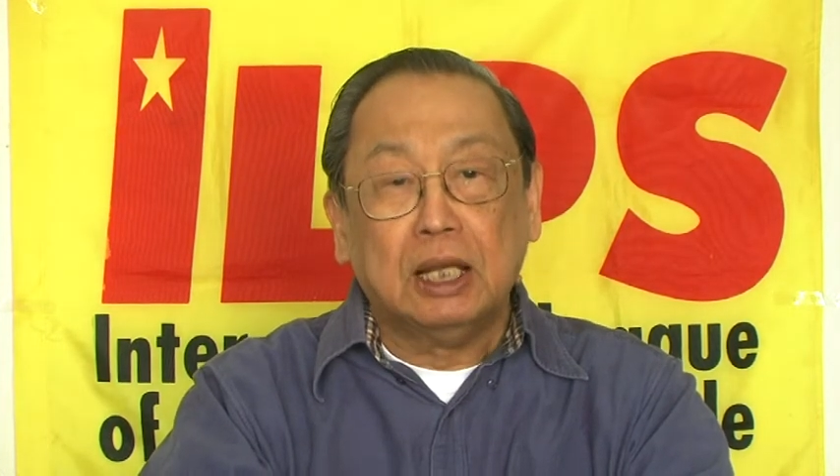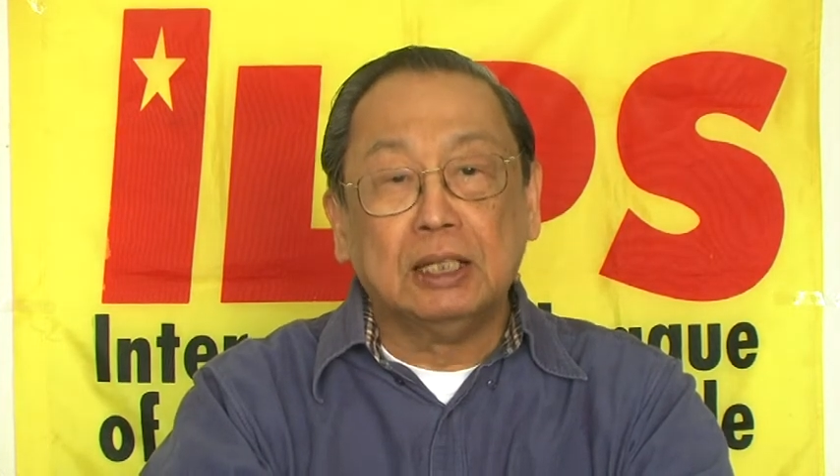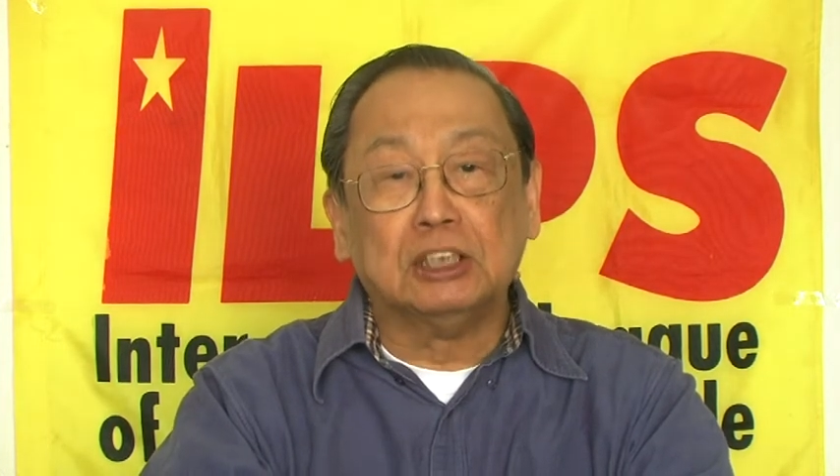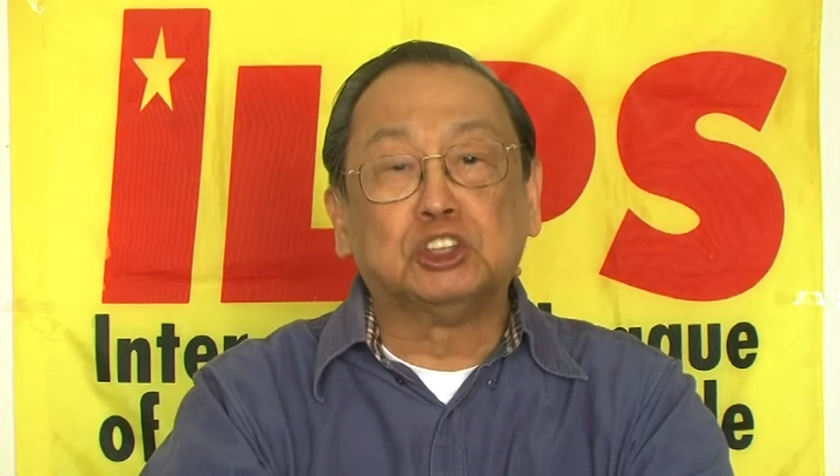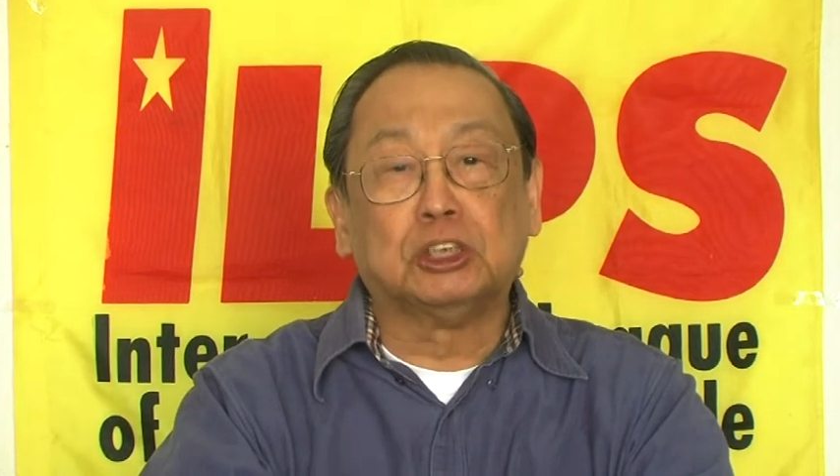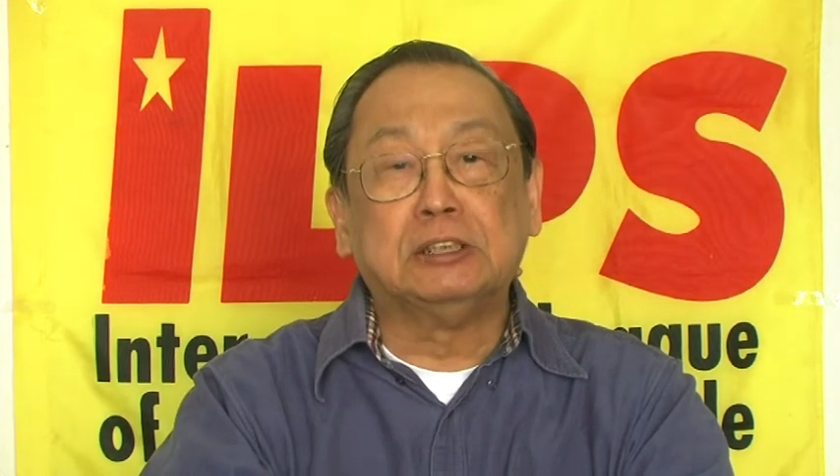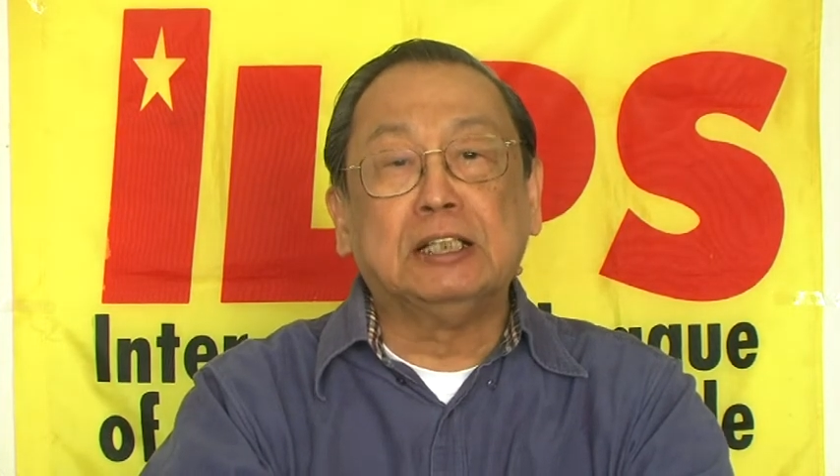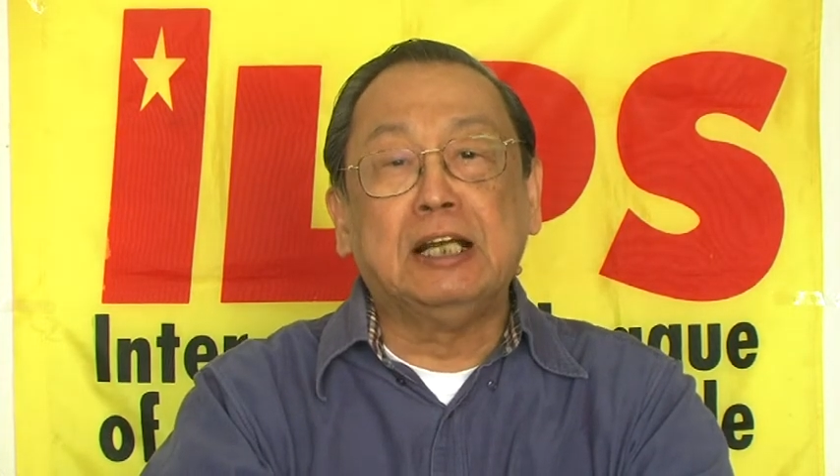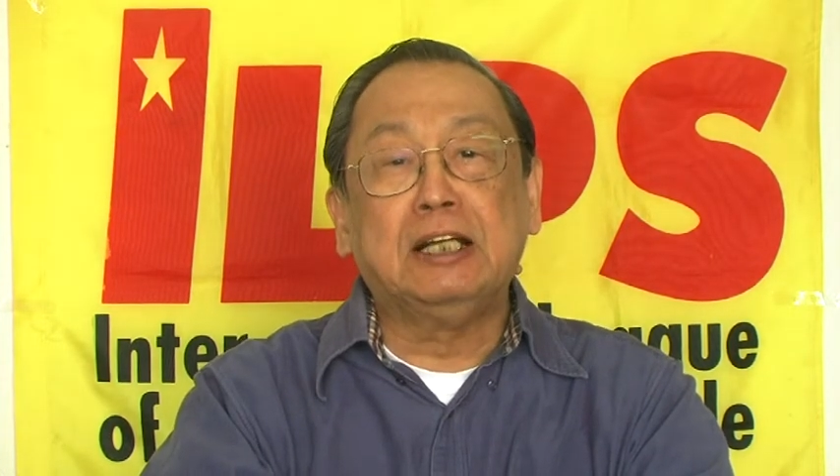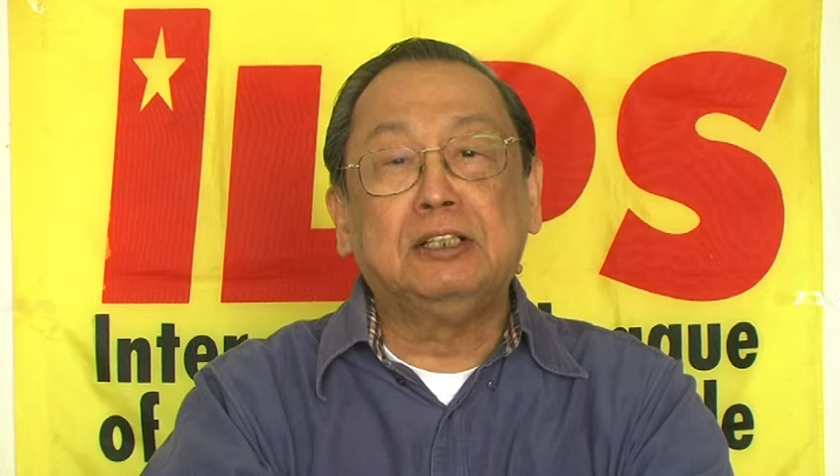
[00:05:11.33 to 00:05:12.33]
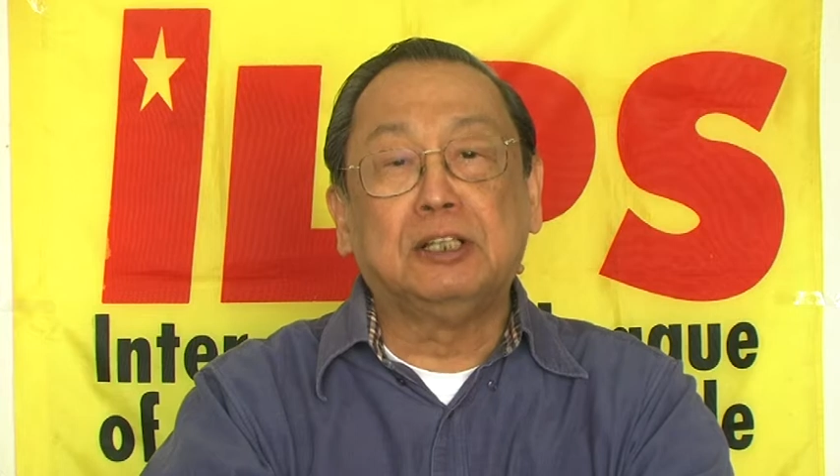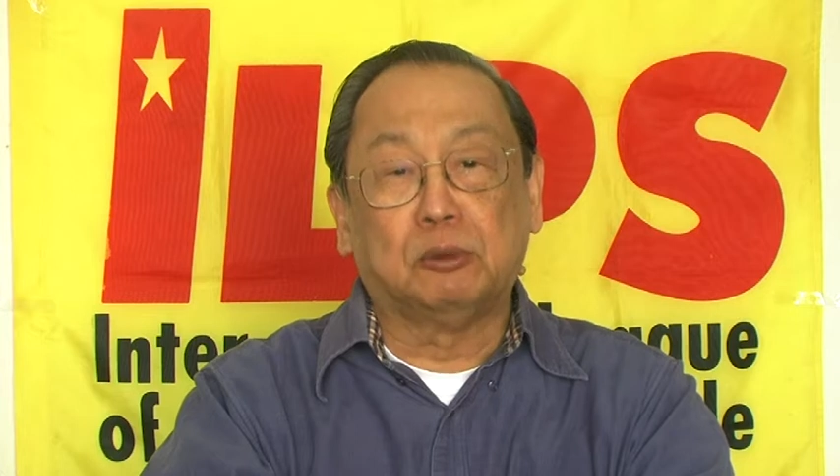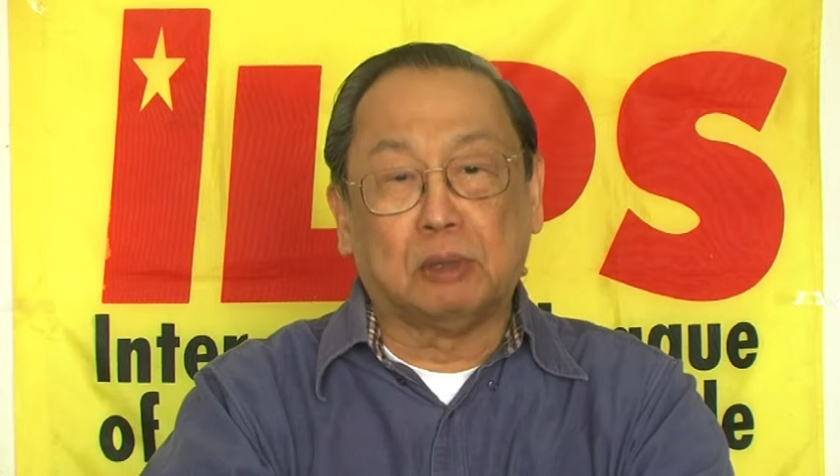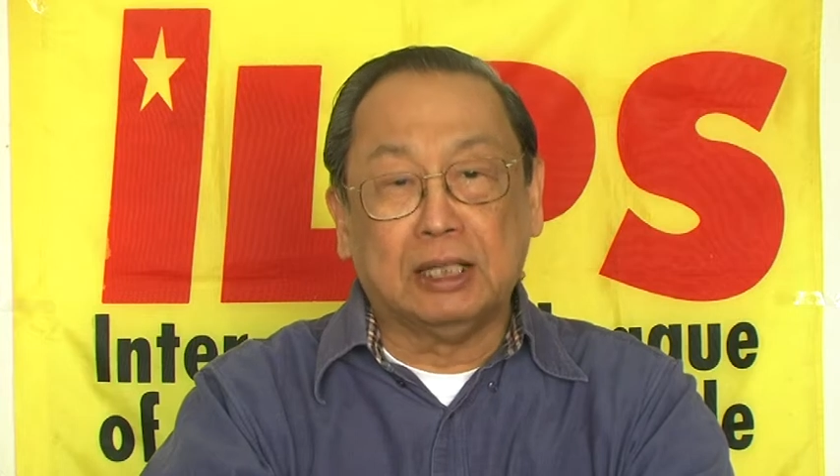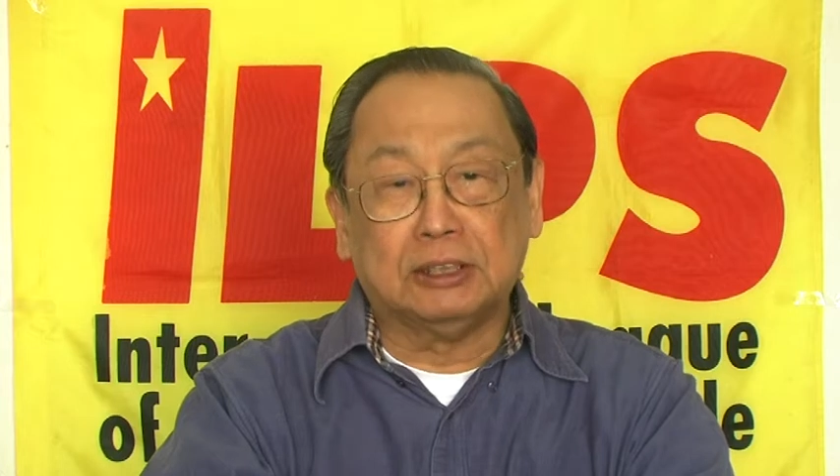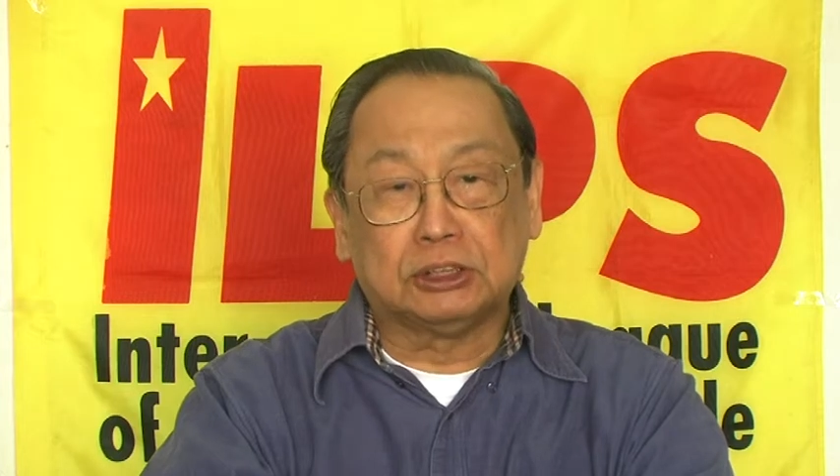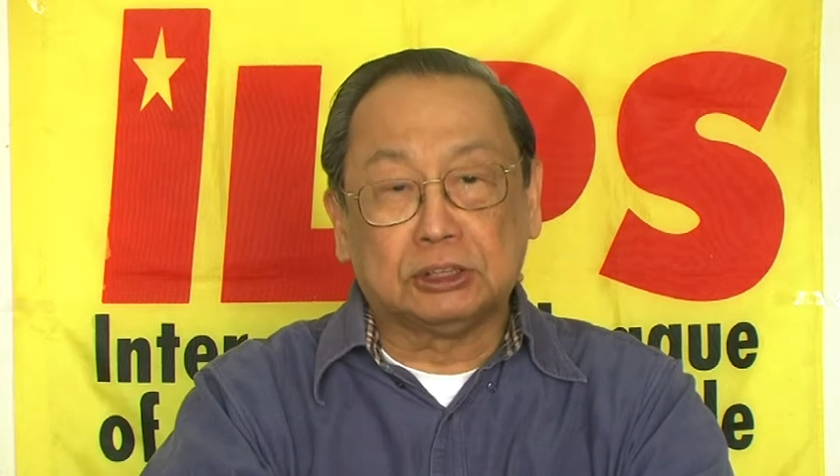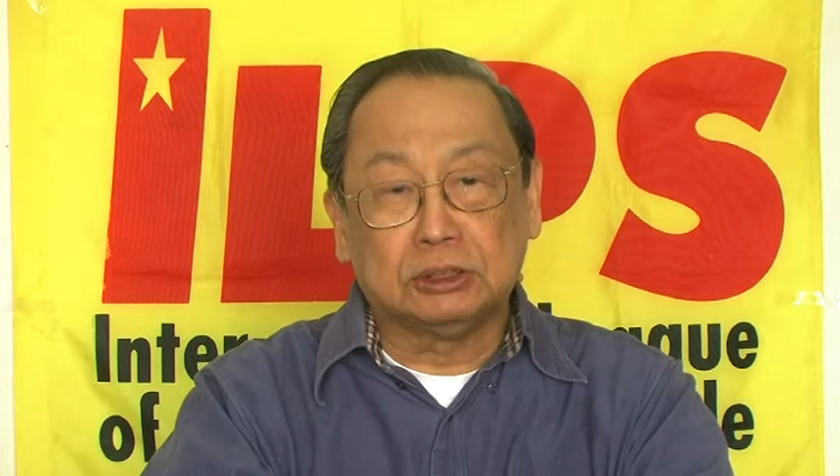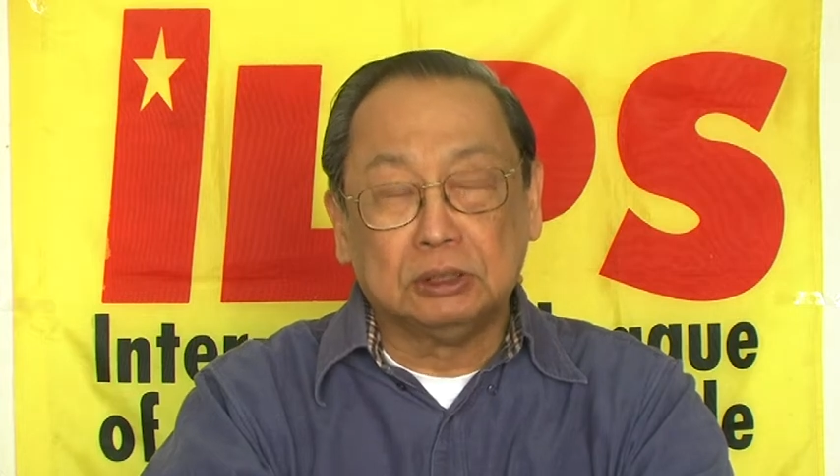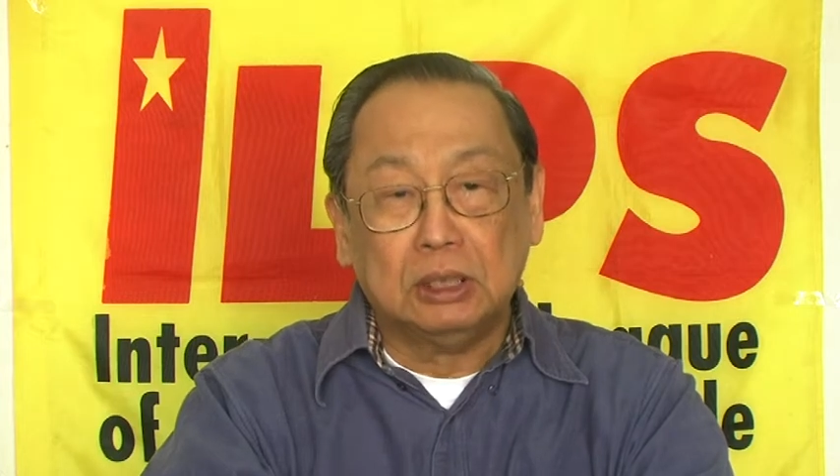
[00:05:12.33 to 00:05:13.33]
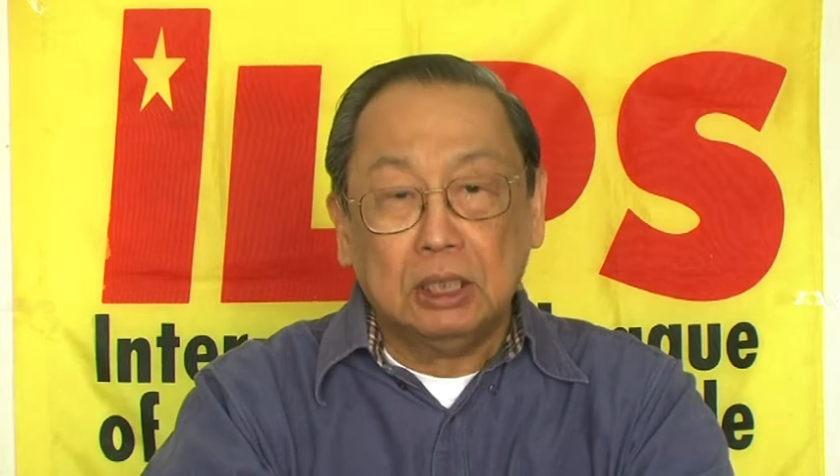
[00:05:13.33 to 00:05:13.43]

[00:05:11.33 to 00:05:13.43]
and asserting their rights.